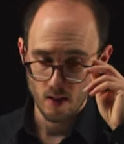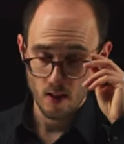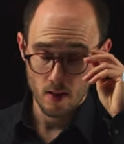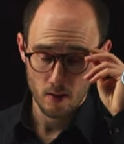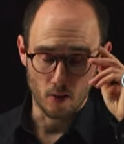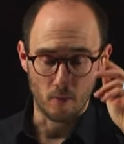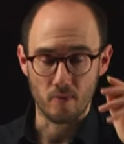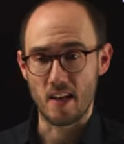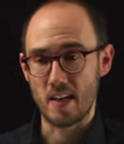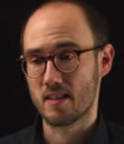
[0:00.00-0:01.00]
So
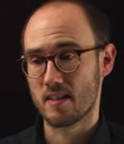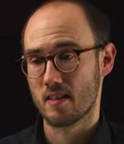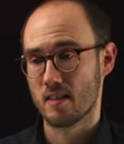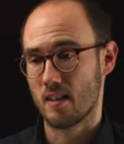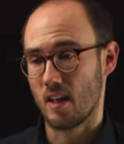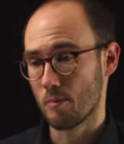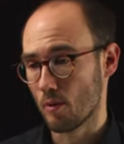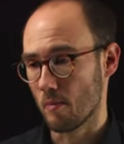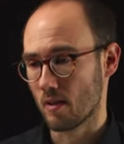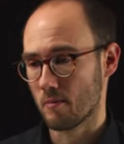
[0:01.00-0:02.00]
that's a
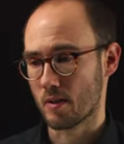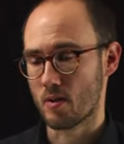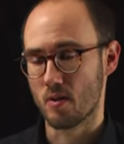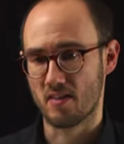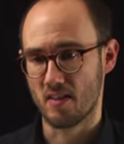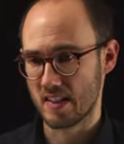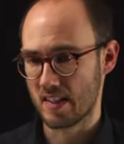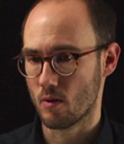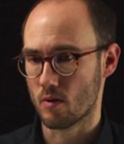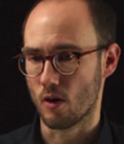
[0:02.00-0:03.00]
problem because this
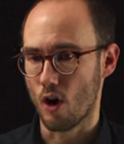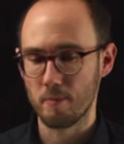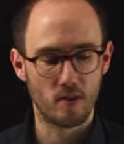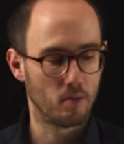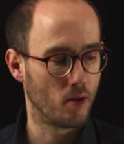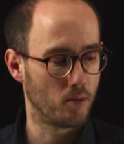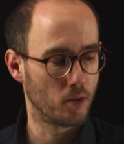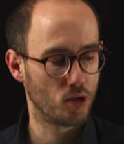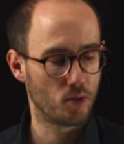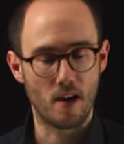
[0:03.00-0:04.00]
local optimum,
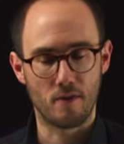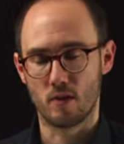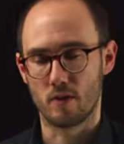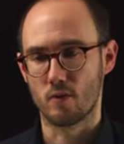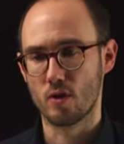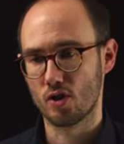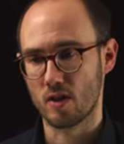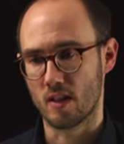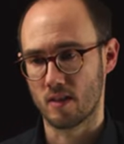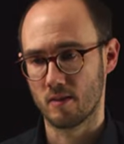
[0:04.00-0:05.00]
which we have converged
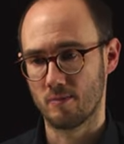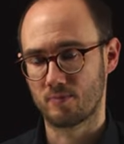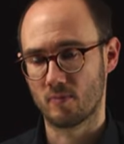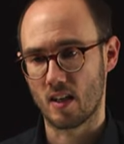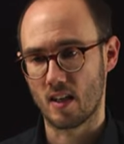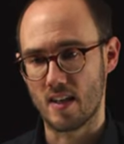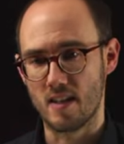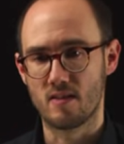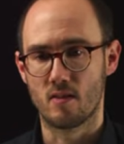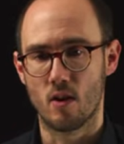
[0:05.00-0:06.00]
in,
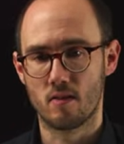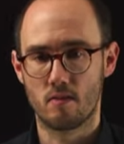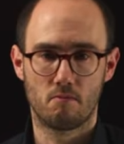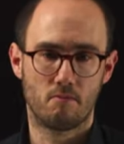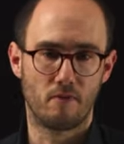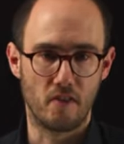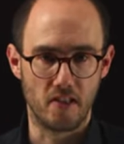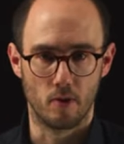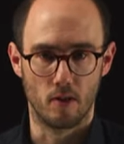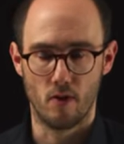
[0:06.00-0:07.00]
is not
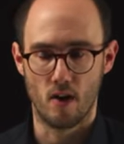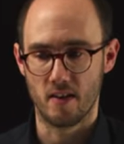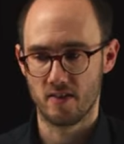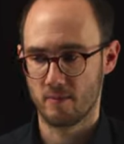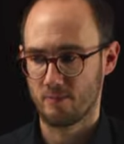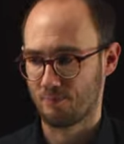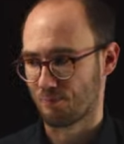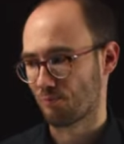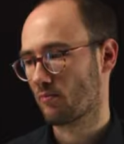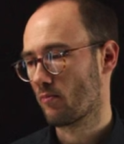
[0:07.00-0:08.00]
feasible for us.
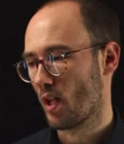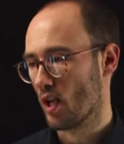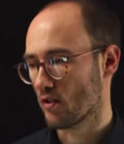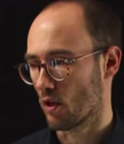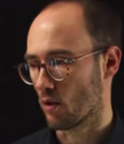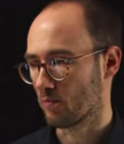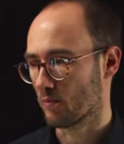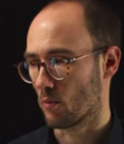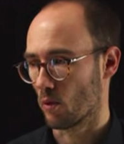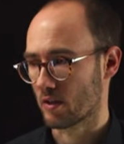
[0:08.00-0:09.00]
So
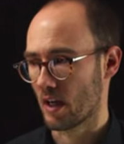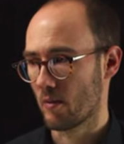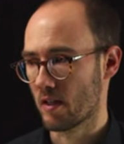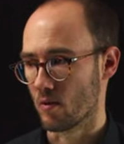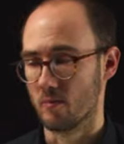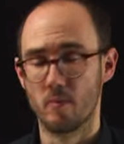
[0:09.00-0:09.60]
what can we do?